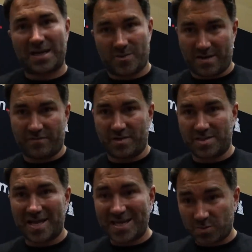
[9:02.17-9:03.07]
Canelo
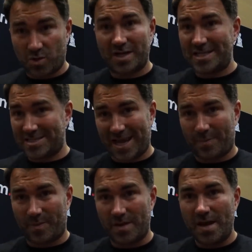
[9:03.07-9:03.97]
Alvarez. That's what needs to
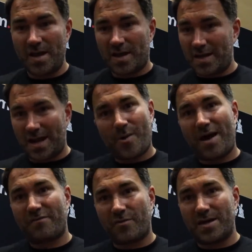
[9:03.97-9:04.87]
happen.
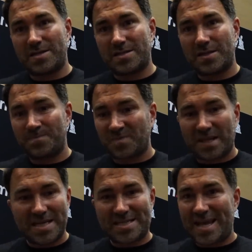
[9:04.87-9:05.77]
Canelo Alvarez
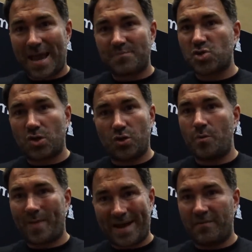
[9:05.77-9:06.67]
is the
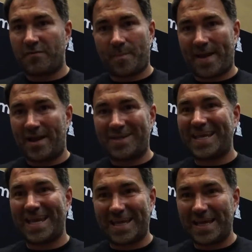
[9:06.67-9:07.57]
absolute pound for pound
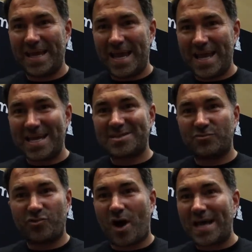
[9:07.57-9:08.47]
king. He has
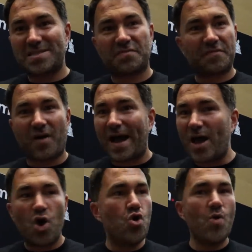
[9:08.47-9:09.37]
the right to
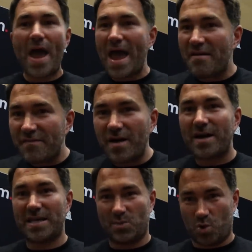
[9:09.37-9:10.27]
fight
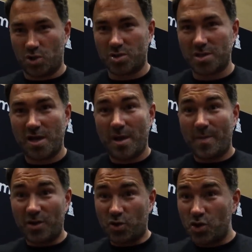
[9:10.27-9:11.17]
whoever he wants.
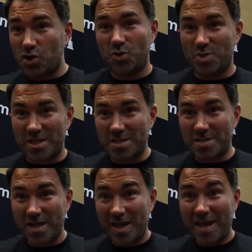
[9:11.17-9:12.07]
But the good news
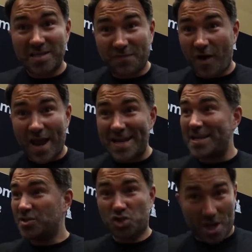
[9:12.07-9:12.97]
is he's fighting
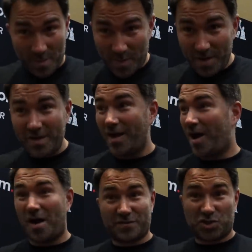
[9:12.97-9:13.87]
champion
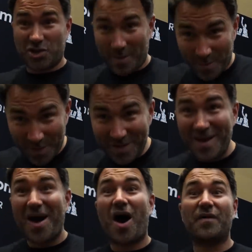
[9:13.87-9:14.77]
after champion
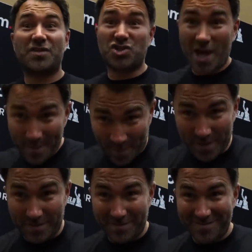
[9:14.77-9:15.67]
after champion.